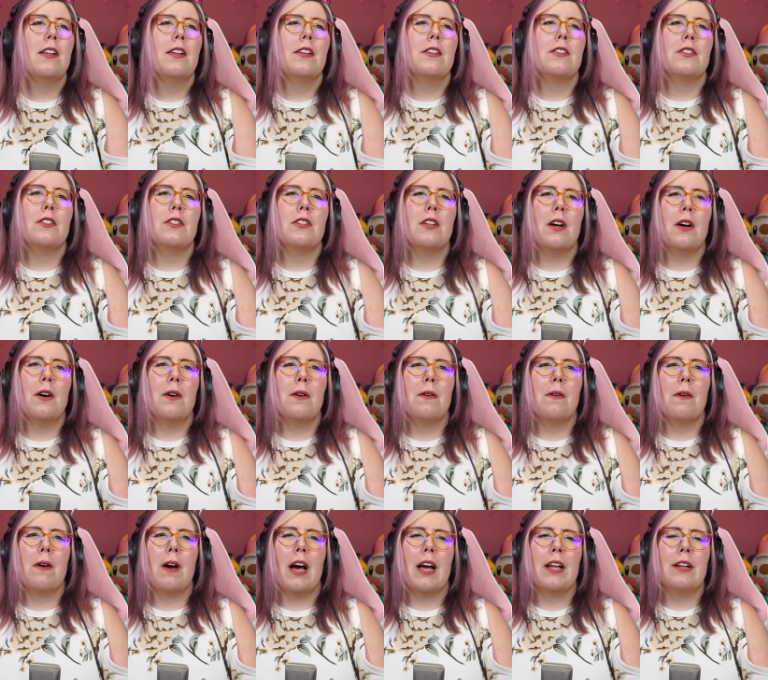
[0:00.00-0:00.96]

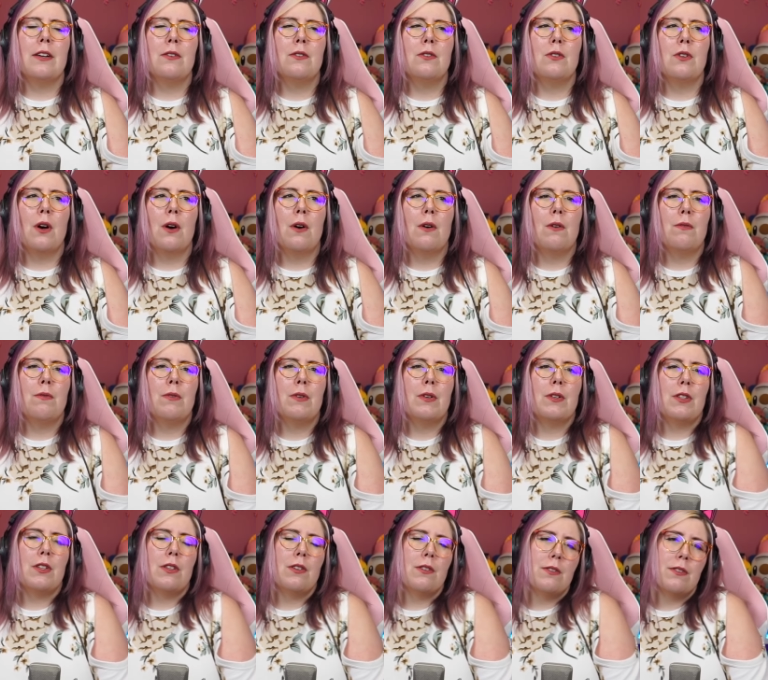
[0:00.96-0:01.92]
So I don't know if we'll
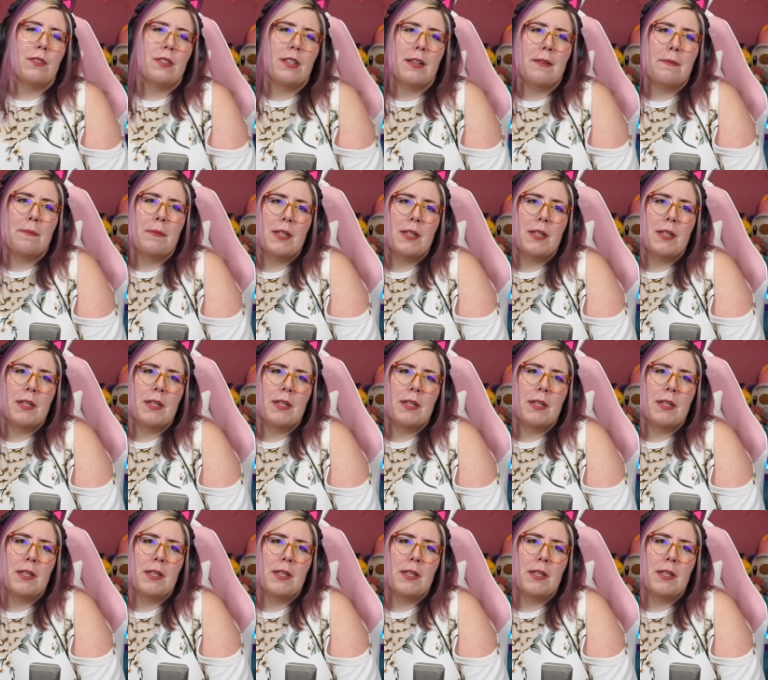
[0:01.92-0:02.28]
use them